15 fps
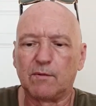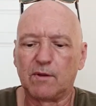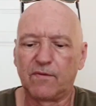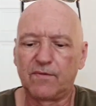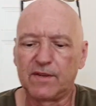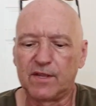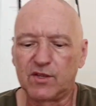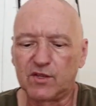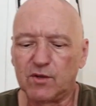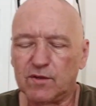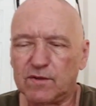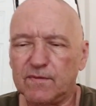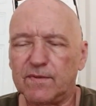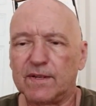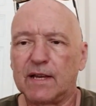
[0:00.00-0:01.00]
well, I've finished
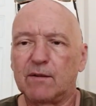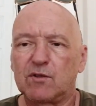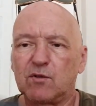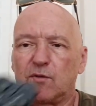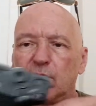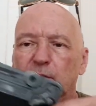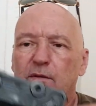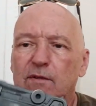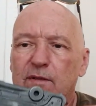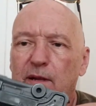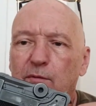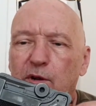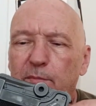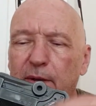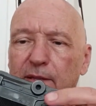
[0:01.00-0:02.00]
shooting for now, so I'm now
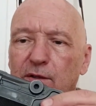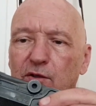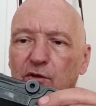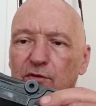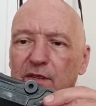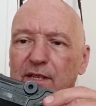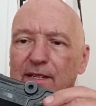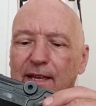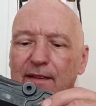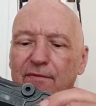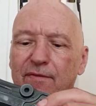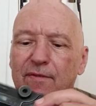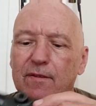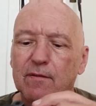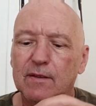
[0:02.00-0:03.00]
going to make the gun
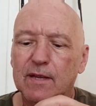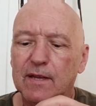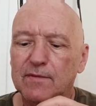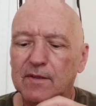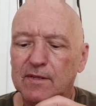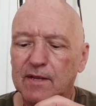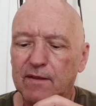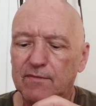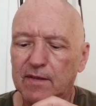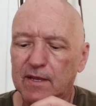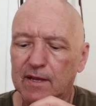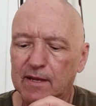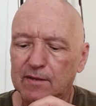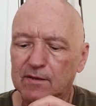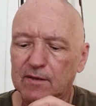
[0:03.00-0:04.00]
safe. Okay, the safety
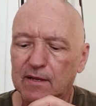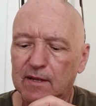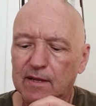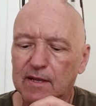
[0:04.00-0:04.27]
catch